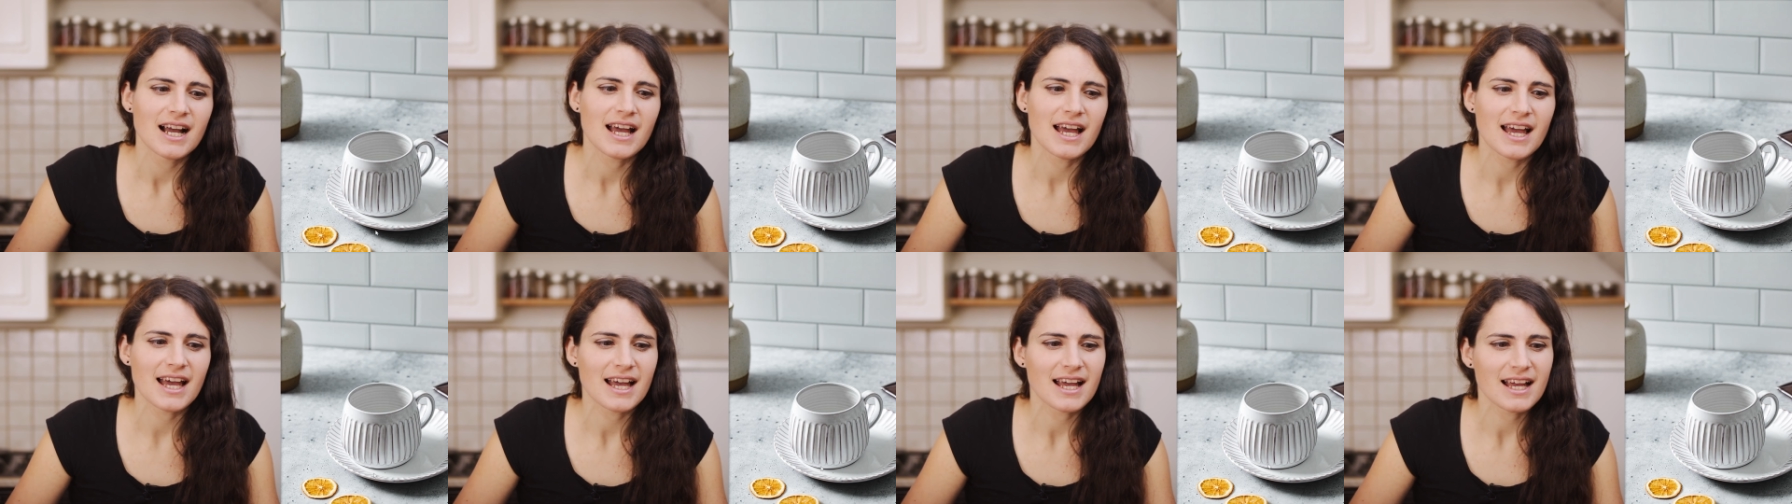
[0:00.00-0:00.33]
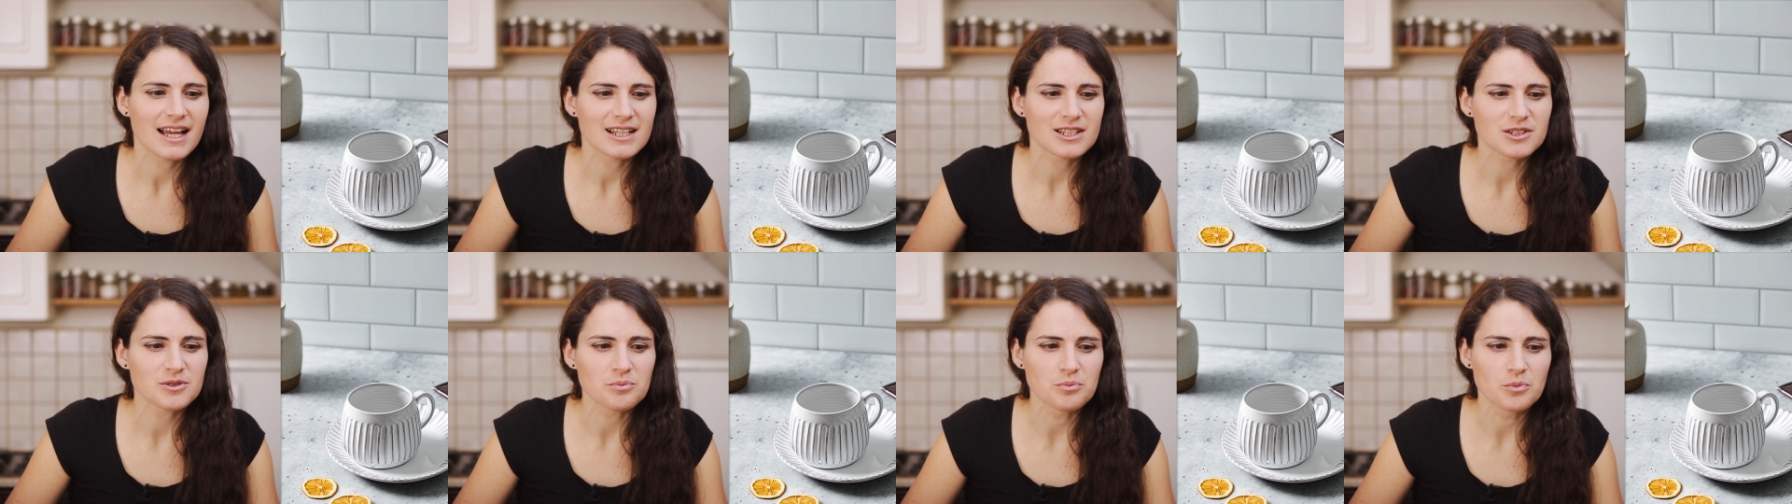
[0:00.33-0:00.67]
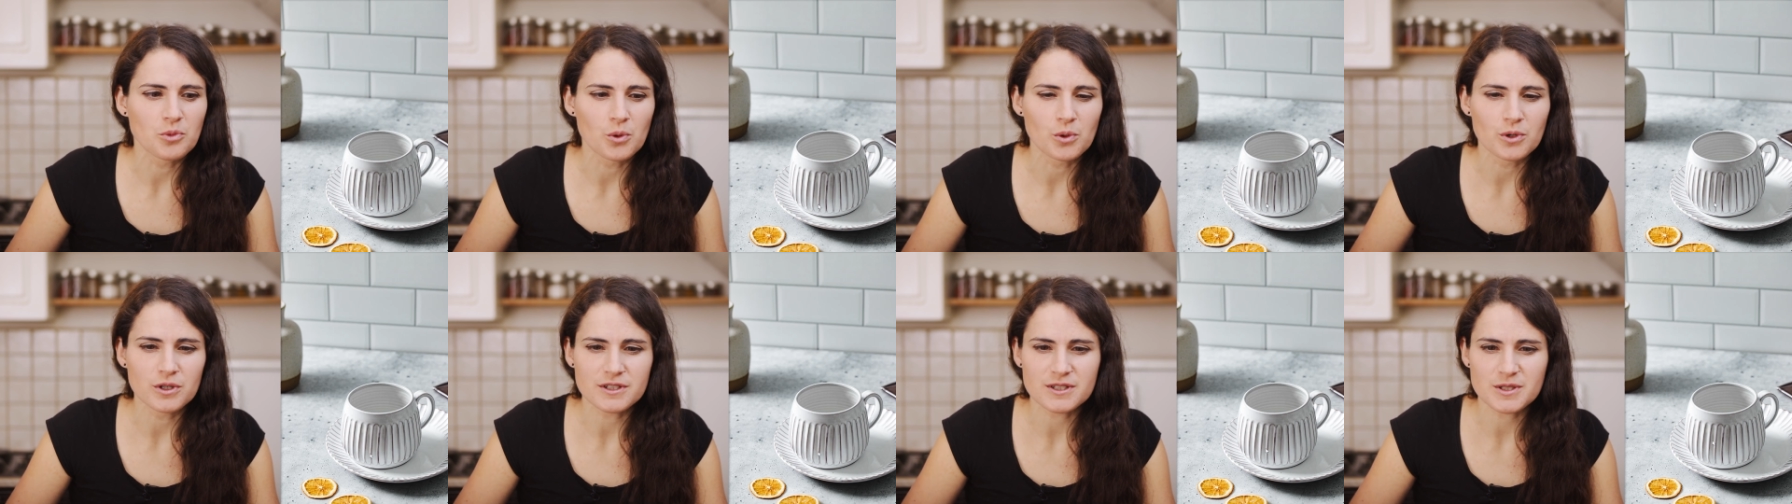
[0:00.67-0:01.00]
and
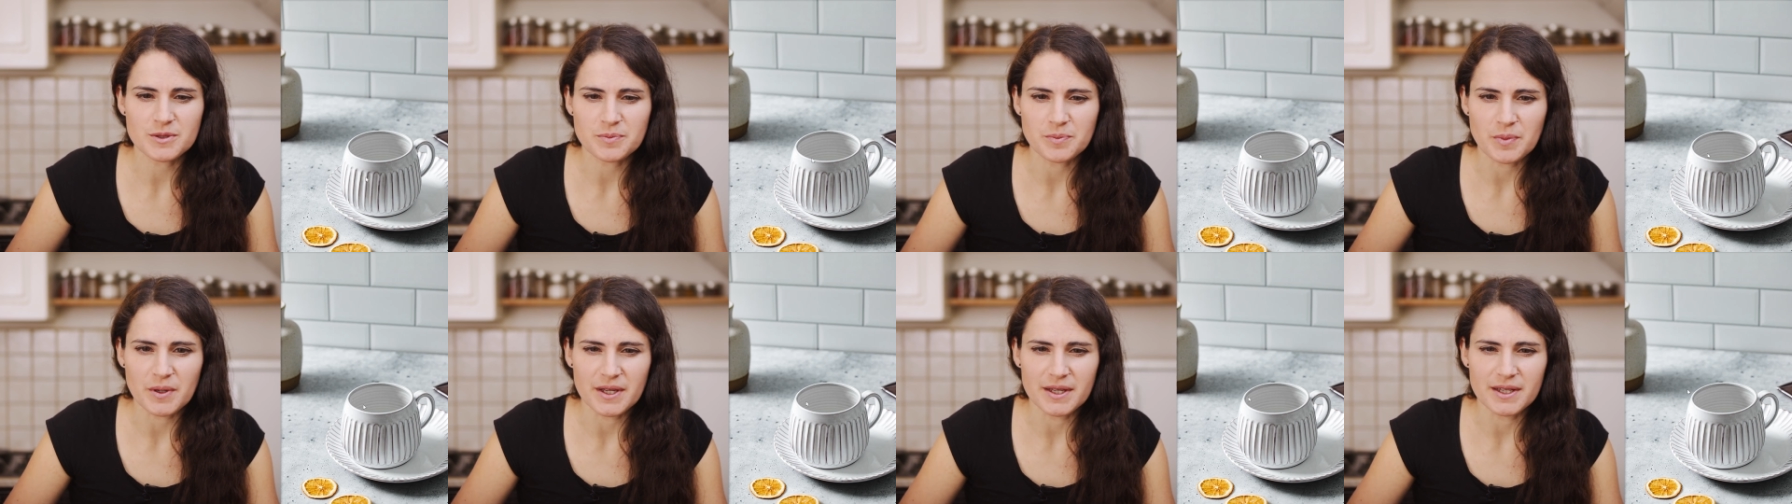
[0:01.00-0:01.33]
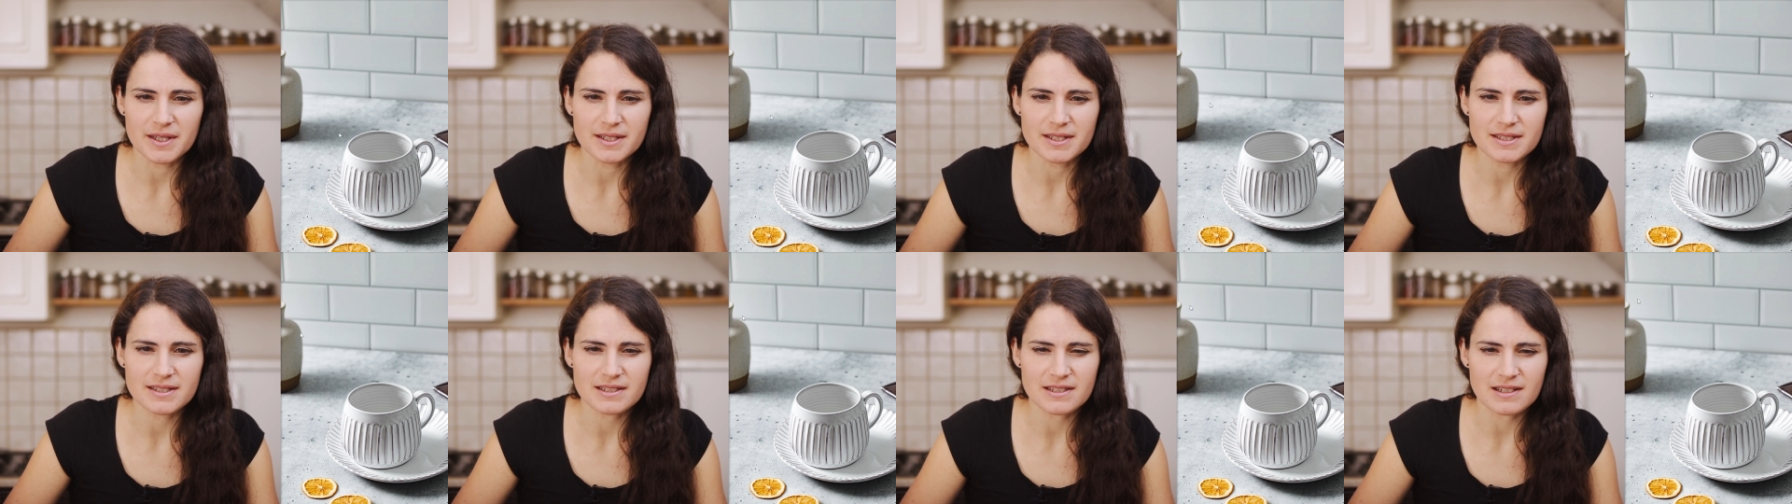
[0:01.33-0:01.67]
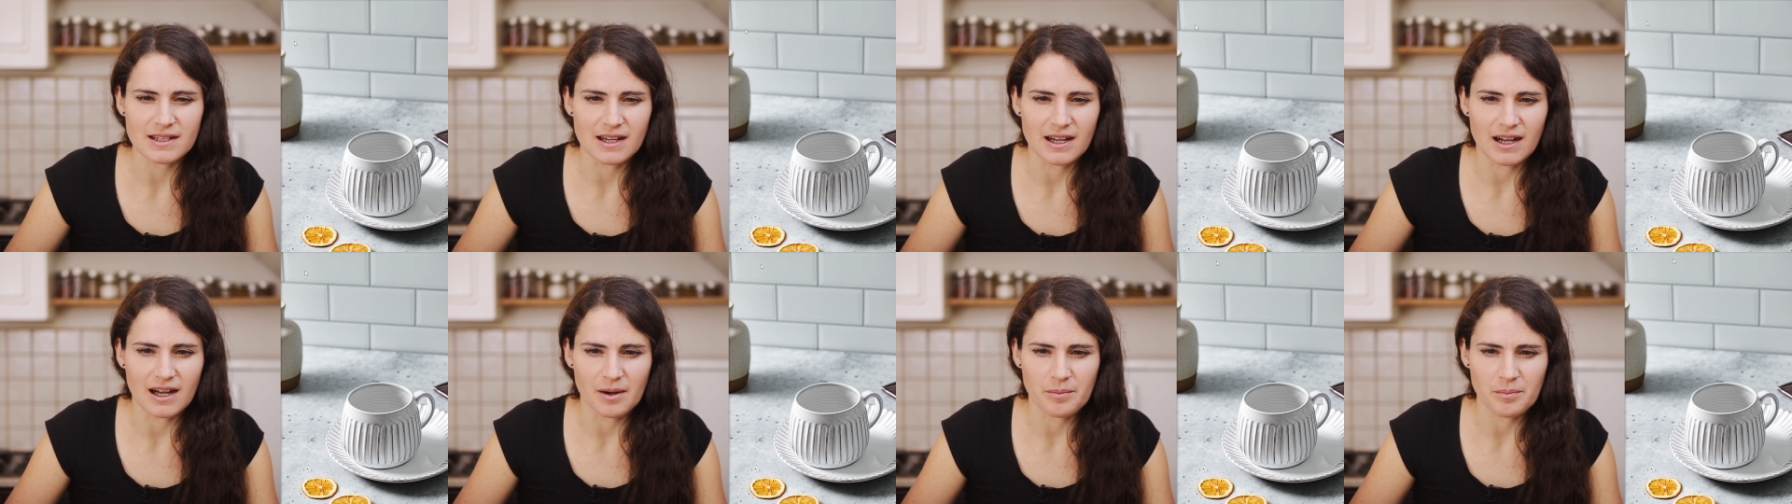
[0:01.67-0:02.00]
more space
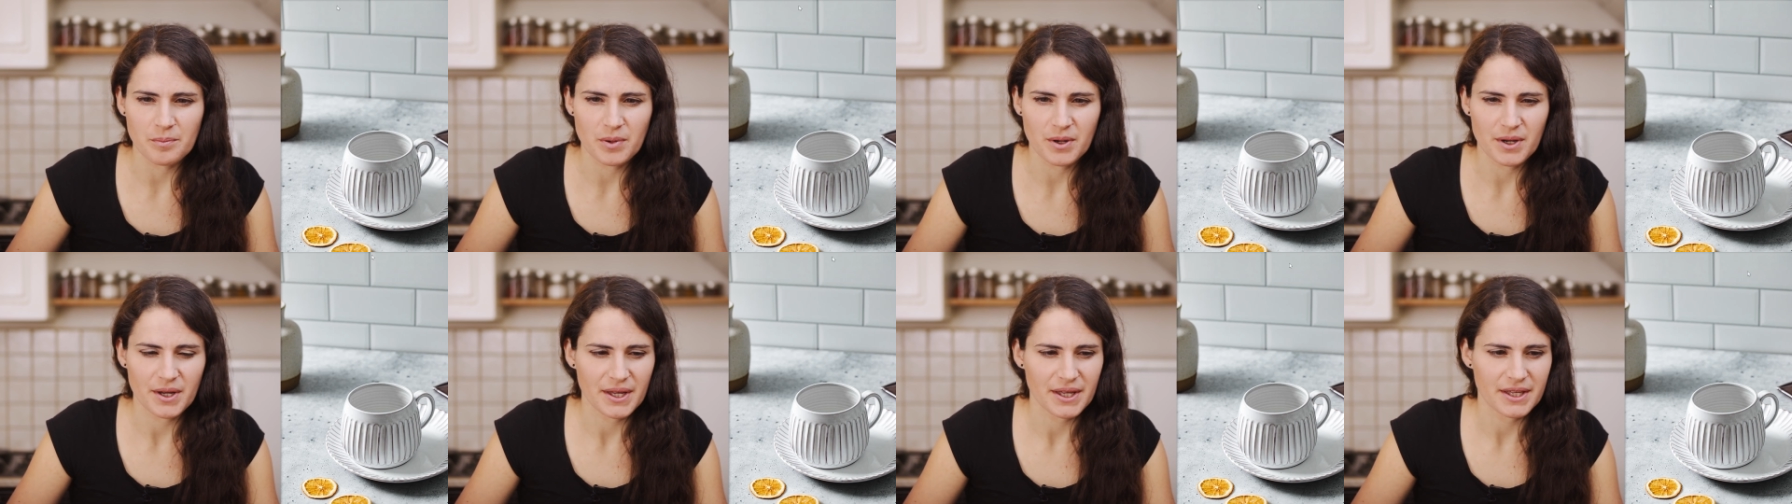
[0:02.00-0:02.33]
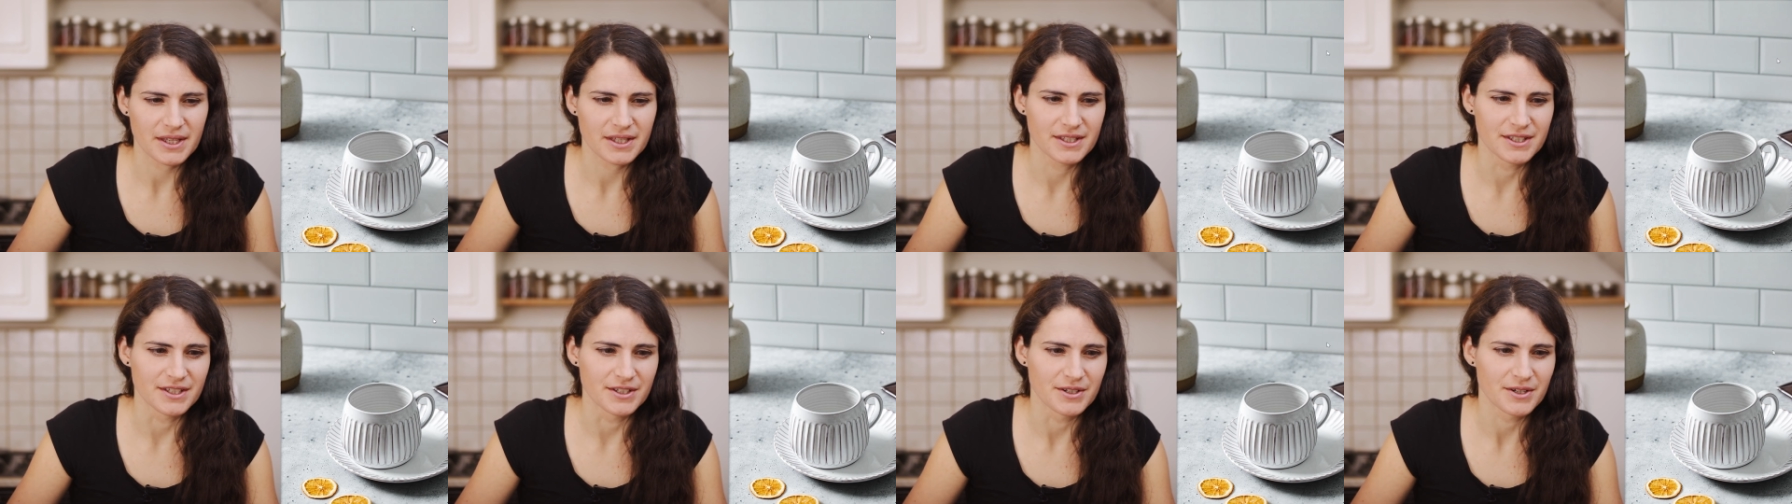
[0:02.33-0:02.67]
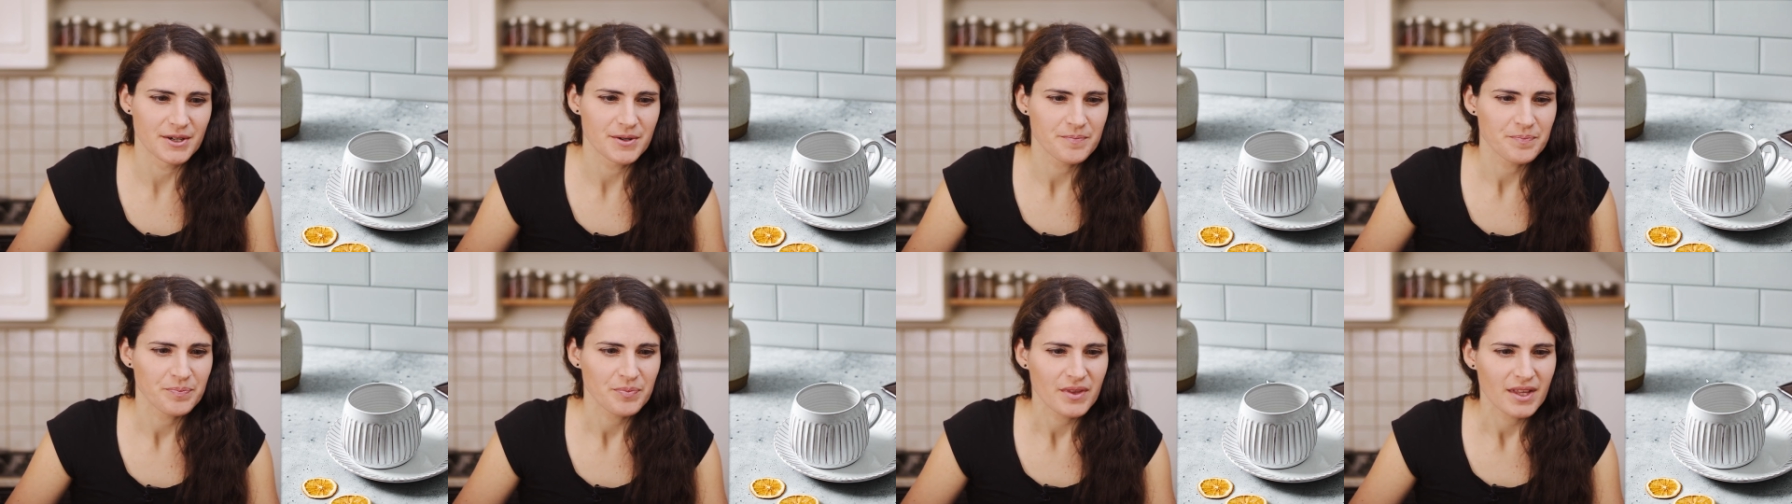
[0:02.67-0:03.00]
up
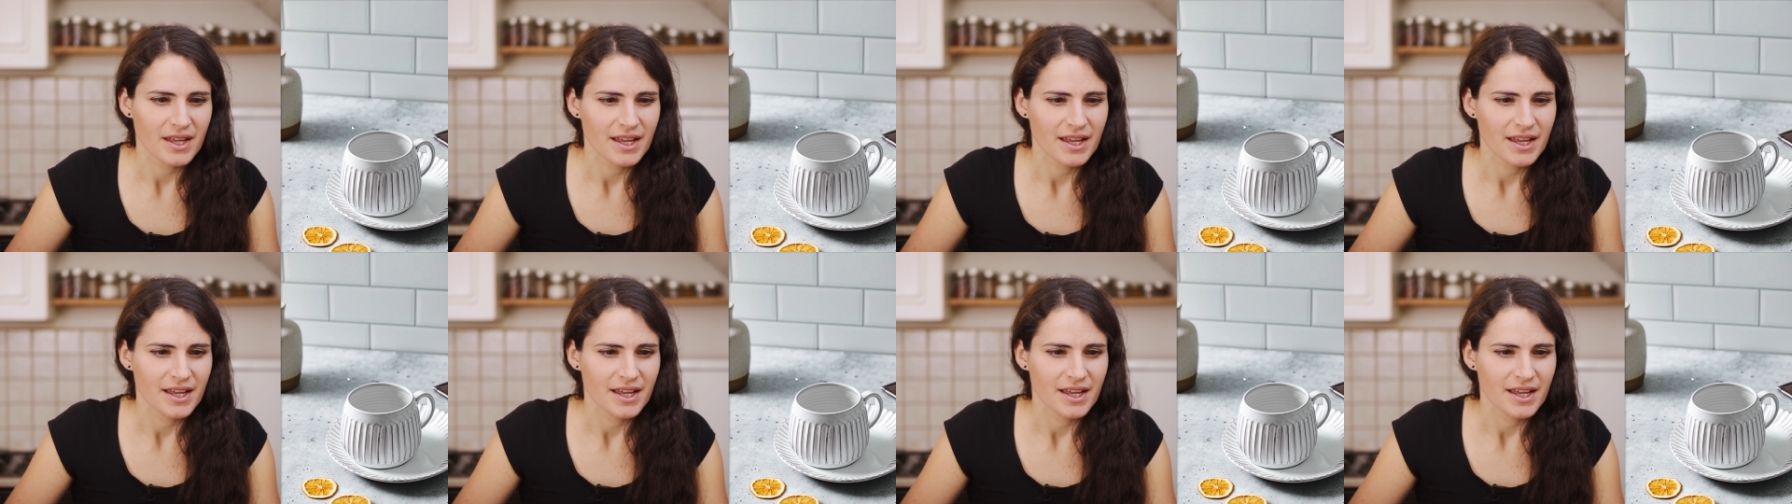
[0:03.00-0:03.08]
here.